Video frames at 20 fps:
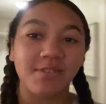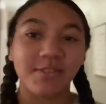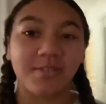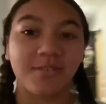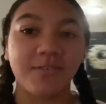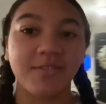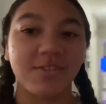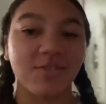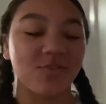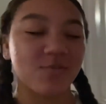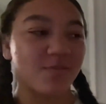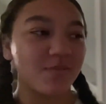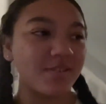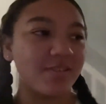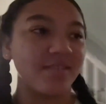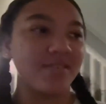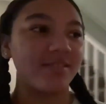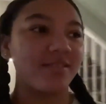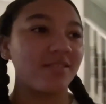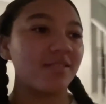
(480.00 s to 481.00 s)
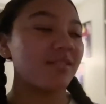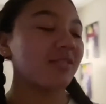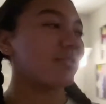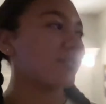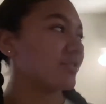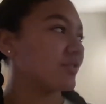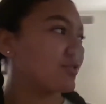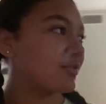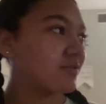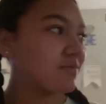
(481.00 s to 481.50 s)
The Grinch one, the
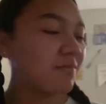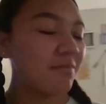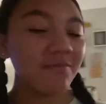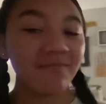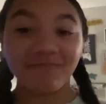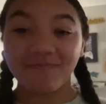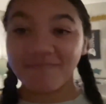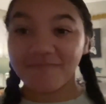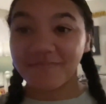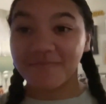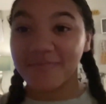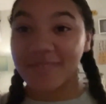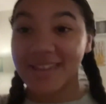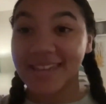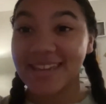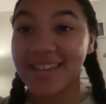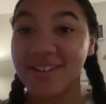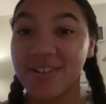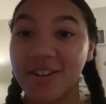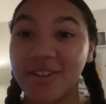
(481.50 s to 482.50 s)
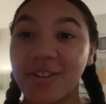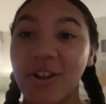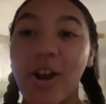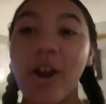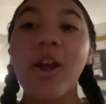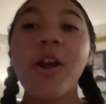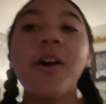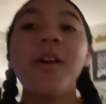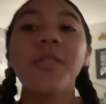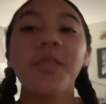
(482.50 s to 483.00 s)
Grinch, I cannot
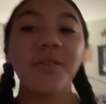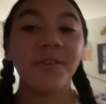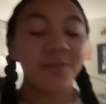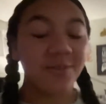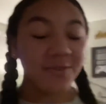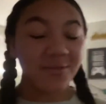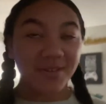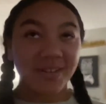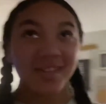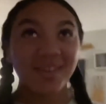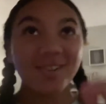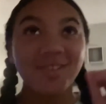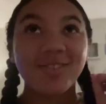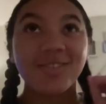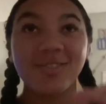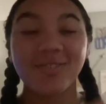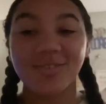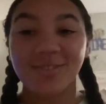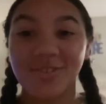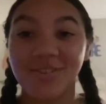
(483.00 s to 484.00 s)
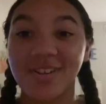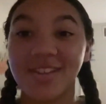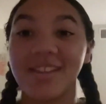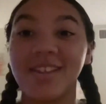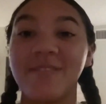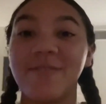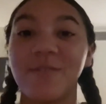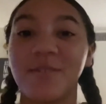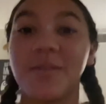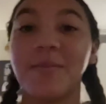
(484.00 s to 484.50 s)
talk. The Grinch
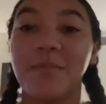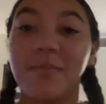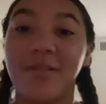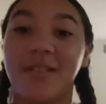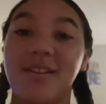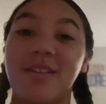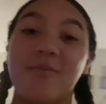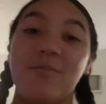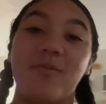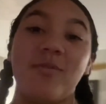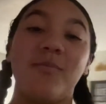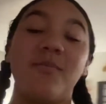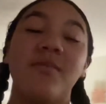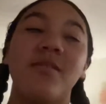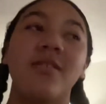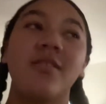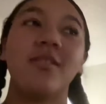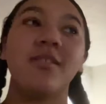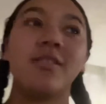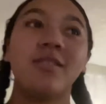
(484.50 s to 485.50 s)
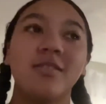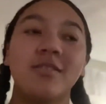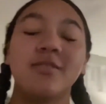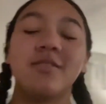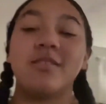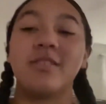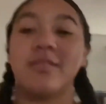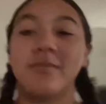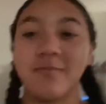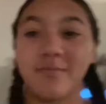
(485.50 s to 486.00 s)
tree for the playroom.
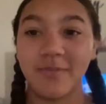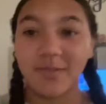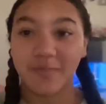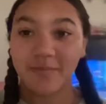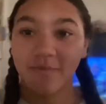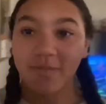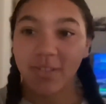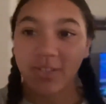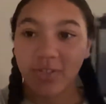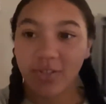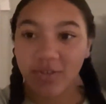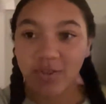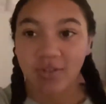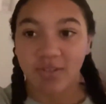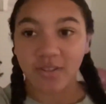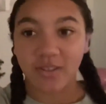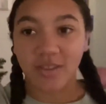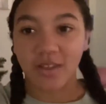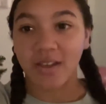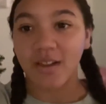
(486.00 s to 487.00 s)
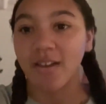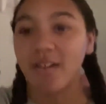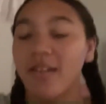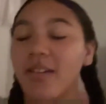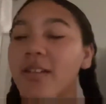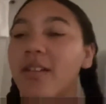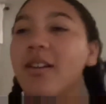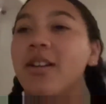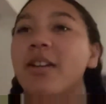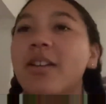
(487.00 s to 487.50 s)
So yeah, we finished that.
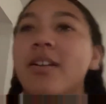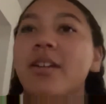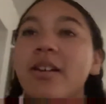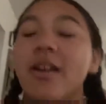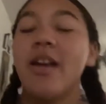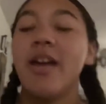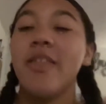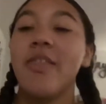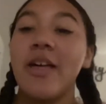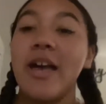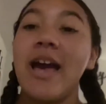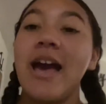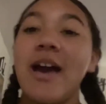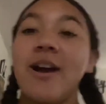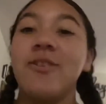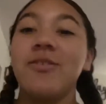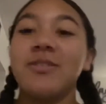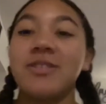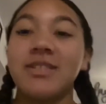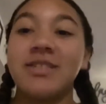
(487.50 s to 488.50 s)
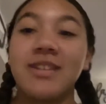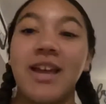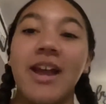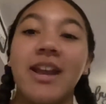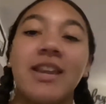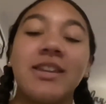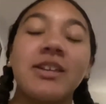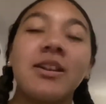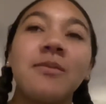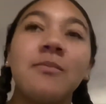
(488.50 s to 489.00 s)
The
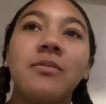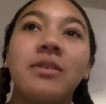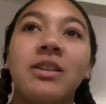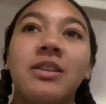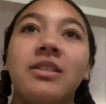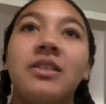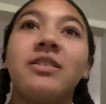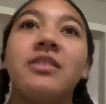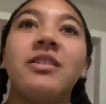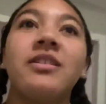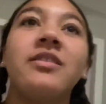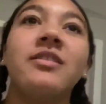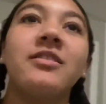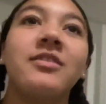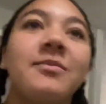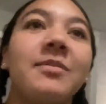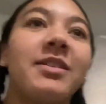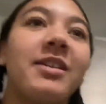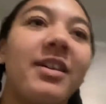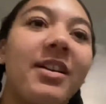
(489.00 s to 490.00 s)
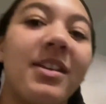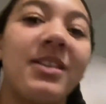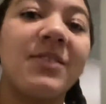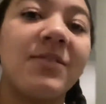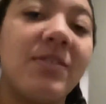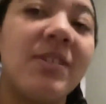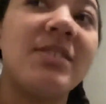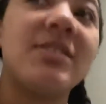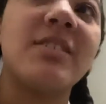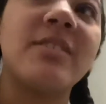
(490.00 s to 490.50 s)
outside is completely done. Oh my god, it's
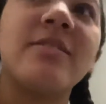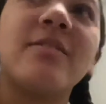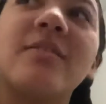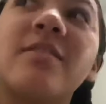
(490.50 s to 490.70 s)
freezing.